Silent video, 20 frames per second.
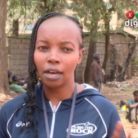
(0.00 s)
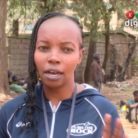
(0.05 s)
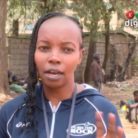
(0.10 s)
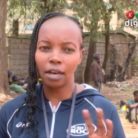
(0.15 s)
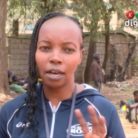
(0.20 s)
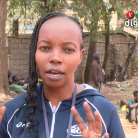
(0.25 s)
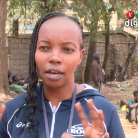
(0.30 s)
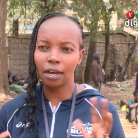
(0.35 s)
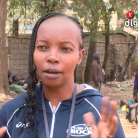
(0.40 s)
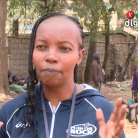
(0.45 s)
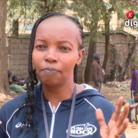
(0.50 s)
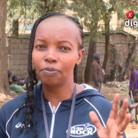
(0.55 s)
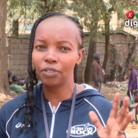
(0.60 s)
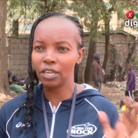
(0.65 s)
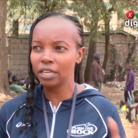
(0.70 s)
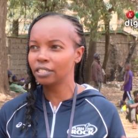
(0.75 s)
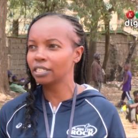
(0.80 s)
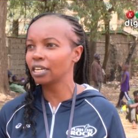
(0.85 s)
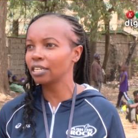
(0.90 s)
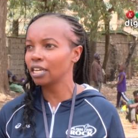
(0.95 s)
um,
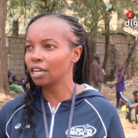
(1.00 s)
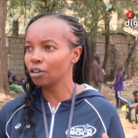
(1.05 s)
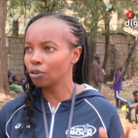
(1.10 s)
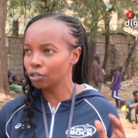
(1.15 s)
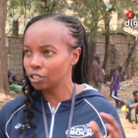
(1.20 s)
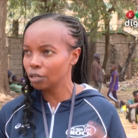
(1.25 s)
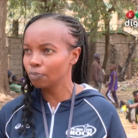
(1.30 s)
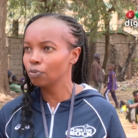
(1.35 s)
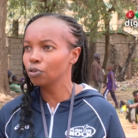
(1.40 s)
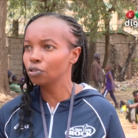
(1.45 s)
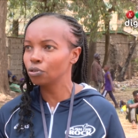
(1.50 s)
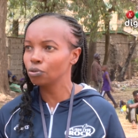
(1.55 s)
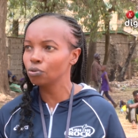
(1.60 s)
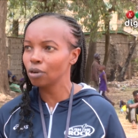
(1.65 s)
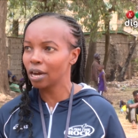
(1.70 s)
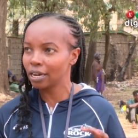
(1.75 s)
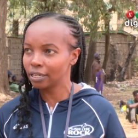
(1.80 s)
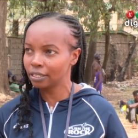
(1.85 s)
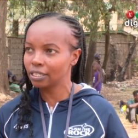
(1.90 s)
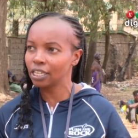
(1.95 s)
things that they are not able
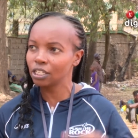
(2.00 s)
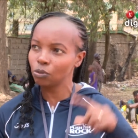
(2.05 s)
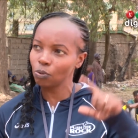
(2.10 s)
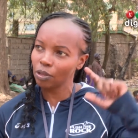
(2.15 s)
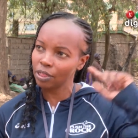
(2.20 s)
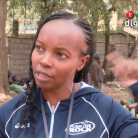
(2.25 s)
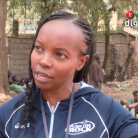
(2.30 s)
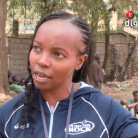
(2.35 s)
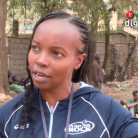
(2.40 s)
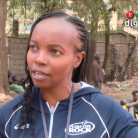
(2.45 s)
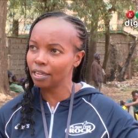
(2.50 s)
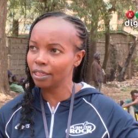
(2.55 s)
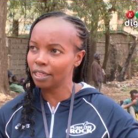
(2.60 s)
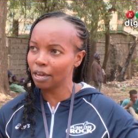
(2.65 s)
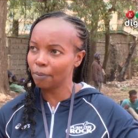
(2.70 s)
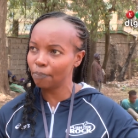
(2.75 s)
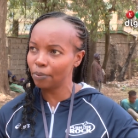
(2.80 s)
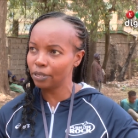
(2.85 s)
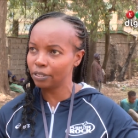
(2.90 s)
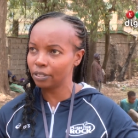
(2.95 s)
to access when they are in
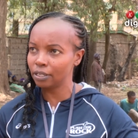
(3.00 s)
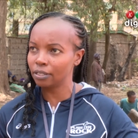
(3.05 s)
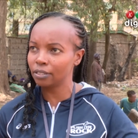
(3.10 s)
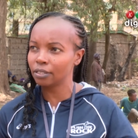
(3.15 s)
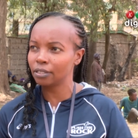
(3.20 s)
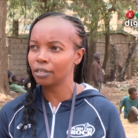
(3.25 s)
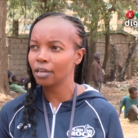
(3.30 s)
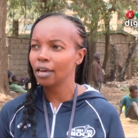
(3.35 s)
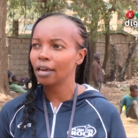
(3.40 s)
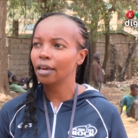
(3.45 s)
their bases.